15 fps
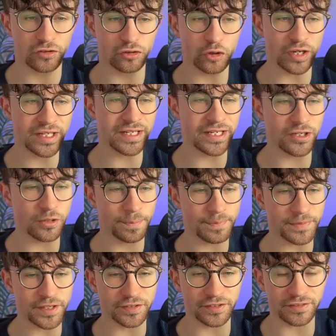So in here,
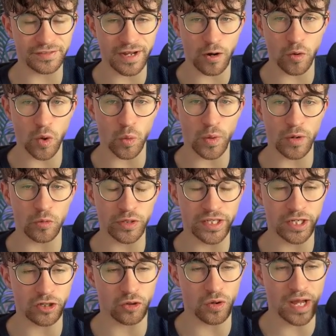this is now where we
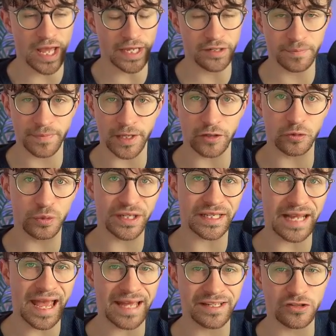can go ahead and we
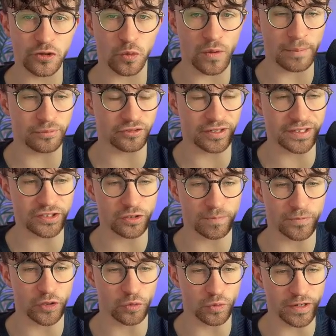can edit the website
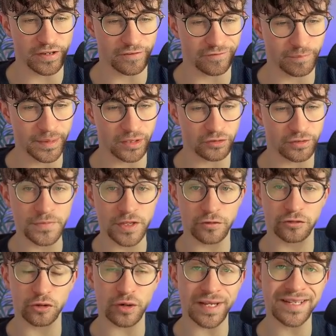that we have built.
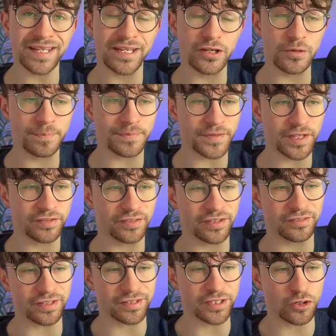So in here, this
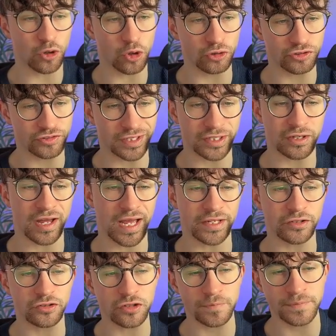is the Hostinger
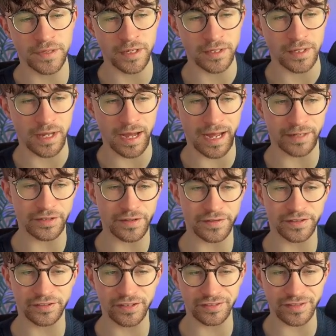editor. And
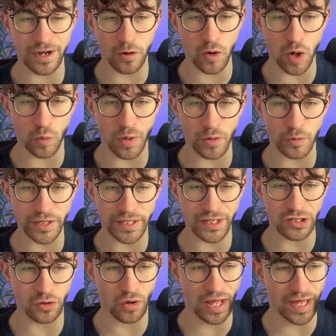this is now where we
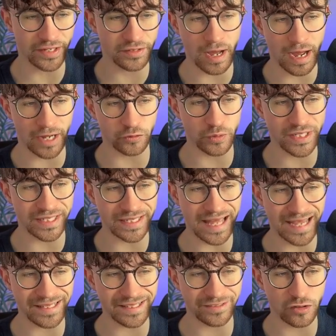can go ahead and we can
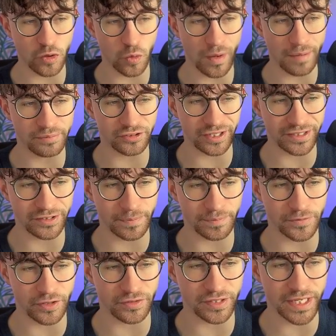edit the website
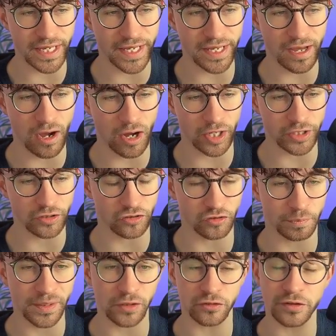that the AI has
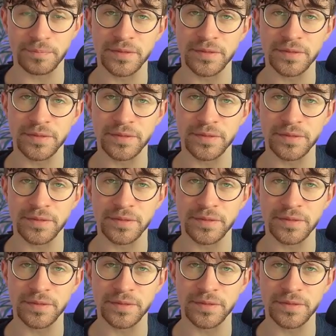built.